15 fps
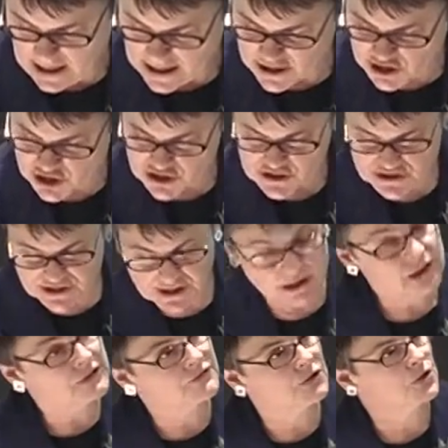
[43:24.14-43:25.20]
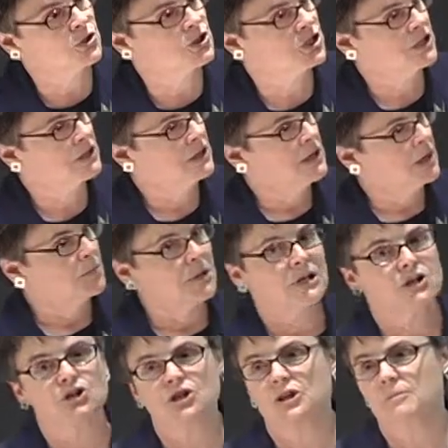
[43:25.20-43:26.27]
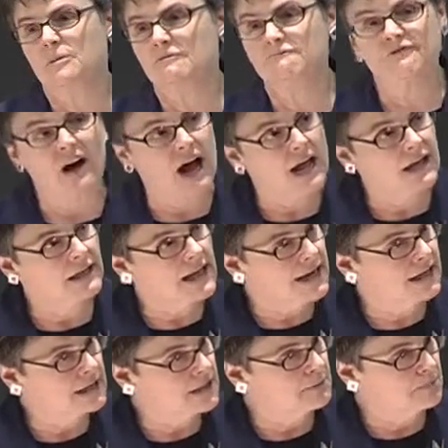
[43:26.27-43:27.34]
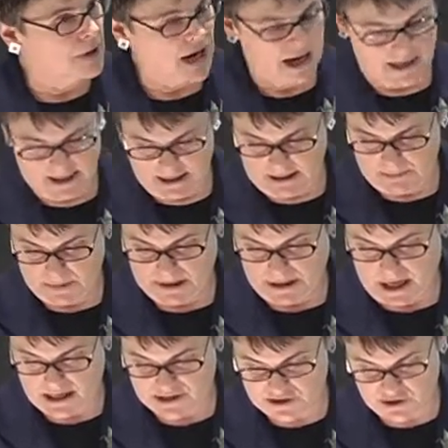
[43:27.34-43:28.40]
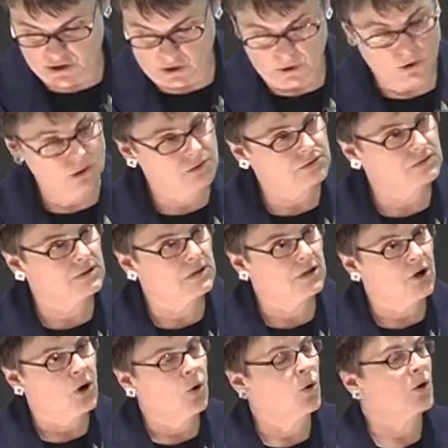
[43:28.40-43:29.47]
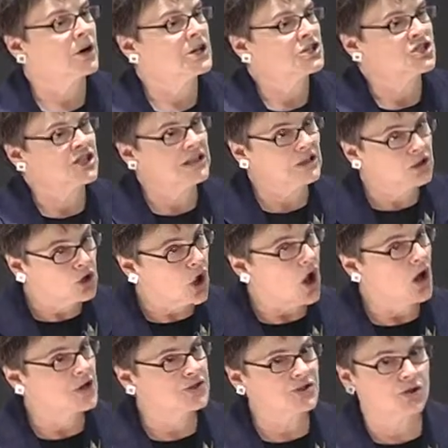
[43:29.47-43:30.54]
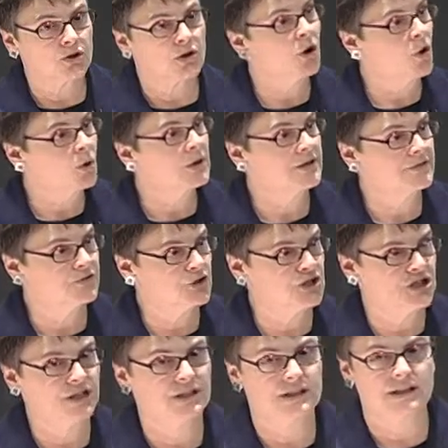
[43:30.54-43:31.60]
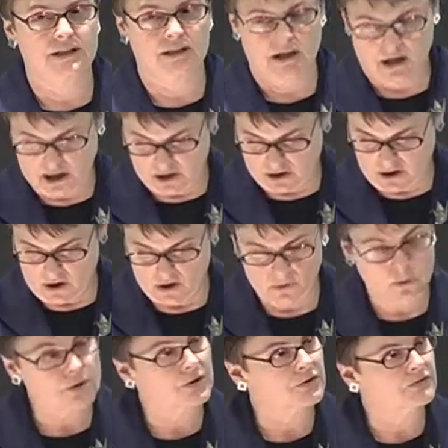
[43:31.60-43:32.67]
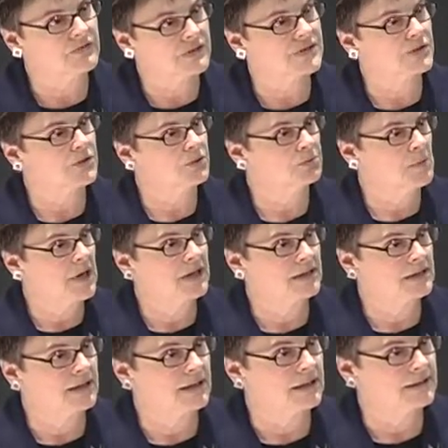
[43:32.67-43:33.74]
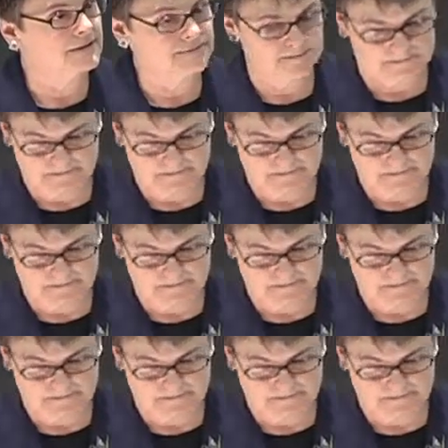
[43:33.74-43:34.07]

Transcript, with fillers: Is she still a virgin because she had been violated in body but not soul? Or had she lost her holy virginity along with her physical maidenhead?